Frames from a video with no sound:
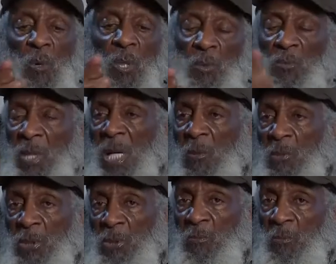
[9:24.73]
gonna walk around
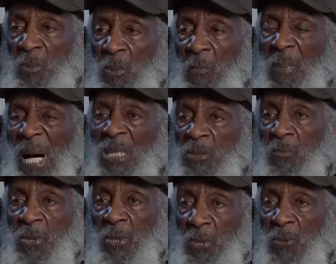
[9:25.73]
with the box
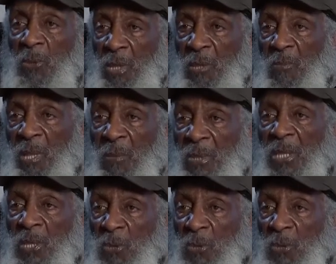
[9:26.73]
with the nuclear bomb in.